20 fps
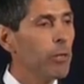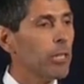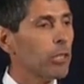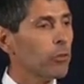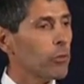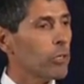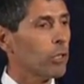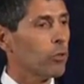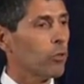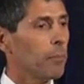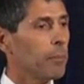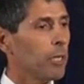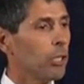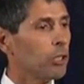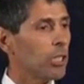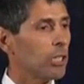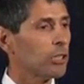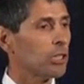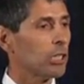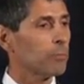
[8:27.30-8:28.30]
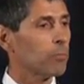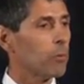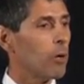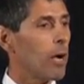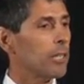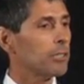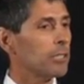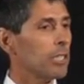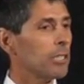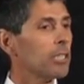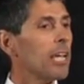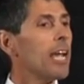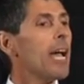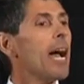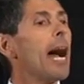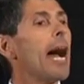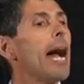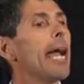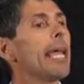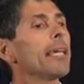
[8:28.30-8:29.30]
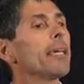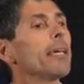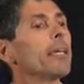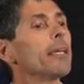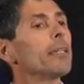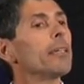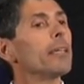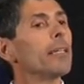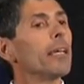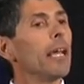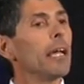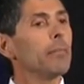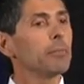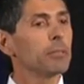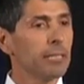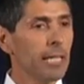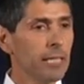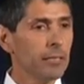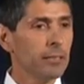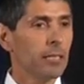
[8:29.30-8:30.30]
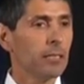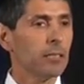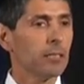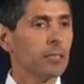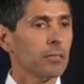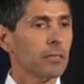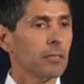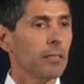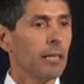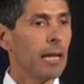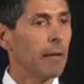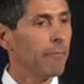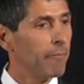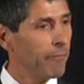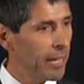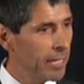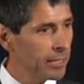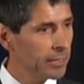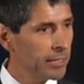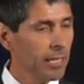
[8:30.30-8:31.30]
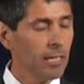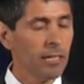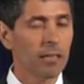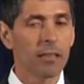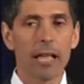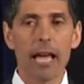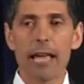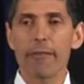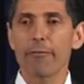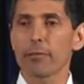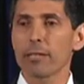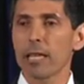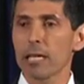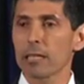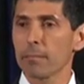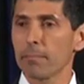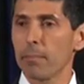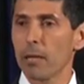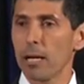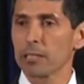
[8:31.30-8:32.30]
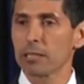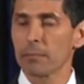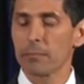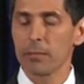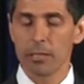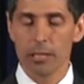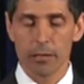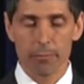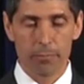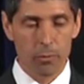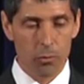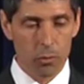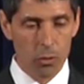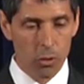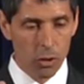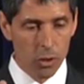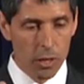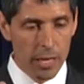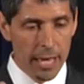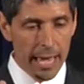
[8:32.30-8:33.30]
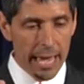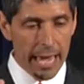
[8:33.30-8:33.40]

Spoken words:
through the criminal justice process, I am sentenced. And I'm facing life without the possibility of parole.